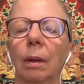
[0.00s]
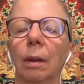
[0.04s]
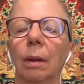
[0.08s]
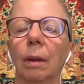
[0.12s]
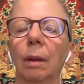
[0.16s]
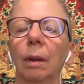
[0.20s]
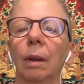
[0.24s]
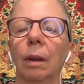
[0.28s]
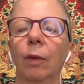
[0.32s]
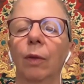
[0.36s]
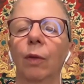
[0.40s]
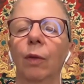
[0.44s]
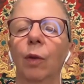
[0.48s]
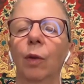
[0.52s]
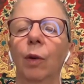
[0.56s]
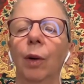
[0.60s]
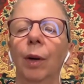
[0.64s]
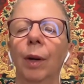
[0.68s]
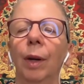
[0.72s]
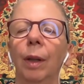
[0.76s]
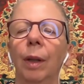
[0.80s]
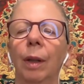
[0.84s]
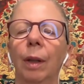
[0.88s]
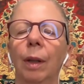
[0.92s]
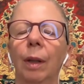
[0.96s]
And the
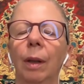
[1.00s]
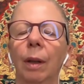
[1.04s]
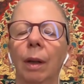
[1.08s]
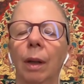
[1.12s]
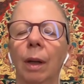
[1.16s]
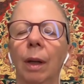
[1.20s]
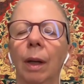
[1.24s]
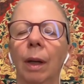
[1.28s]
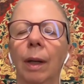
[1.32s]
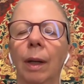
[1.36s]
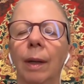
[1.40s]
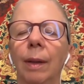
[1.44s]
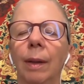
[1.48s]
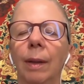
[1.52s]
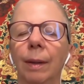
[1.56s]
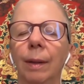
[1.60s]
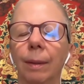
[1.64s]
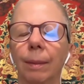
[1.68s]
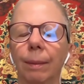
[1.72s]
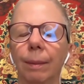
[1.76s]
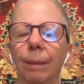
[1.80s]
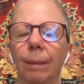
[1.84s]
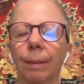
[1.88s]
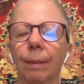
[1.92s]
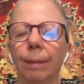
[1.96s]
forehead, the eyes,
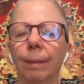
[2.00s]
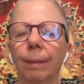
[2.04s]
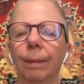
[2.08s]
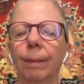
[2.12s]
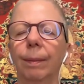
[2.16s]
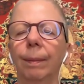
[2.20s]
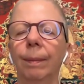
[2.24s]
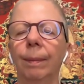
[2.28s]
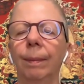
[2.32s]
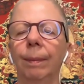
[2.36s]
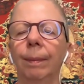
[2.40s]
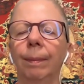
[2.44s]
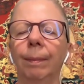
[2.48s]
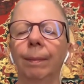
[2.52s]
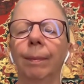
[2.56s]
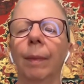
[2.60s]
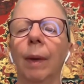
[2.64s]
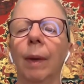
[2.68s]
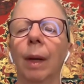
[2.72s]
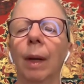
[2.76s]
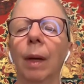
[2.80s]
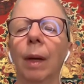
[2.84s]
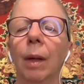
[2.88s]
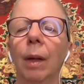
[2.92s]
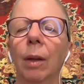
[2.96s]
the
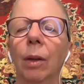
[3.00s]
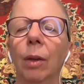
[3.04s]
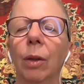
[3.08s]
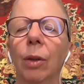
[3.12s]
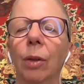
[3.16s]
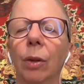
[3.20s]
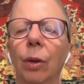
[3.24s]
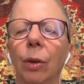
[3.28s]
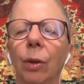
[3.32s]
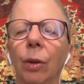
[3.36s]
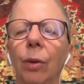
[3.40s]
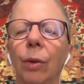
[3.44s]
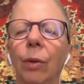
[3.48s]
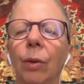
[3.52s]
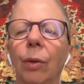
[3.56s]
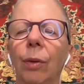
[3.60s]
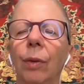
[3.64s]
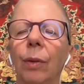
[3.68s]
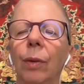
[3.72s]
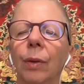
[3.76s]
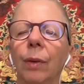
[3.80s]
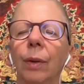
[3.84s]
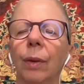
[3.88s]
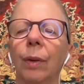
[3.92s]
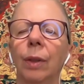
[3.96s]

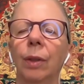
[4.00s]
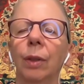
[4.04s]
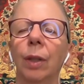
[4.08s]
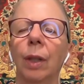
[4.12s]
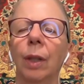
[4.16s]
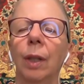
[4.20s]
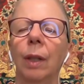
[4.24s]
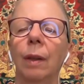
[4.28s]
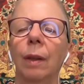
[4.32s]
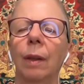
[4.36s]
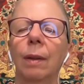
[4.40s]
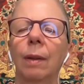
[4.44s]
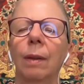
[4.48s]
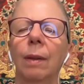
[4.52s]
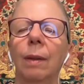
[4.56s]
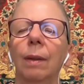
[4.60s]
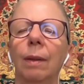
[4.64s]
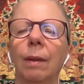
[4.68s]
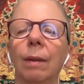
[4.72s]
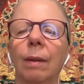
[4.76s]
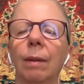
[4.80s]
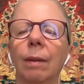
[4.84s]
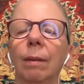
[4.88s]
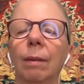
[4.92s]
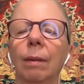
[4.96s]
nose, the
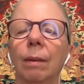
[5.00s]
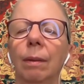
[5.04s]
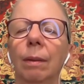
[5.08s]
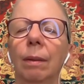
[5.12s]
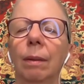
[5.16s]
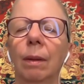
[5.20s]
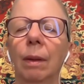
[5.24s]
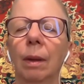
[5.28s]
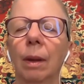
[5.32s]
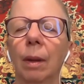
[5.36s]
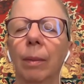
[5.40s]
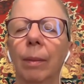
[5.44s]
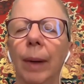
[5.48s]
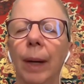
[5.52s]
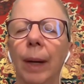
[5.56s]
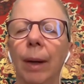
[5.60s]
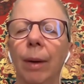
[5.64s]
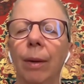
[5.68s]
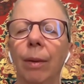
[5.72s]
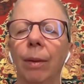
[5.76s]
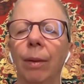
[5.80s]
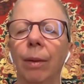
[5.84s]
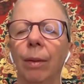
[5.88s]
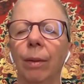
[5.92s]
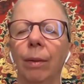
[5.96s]
cheeks, and the
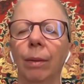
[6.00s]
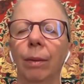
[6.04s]
mouth.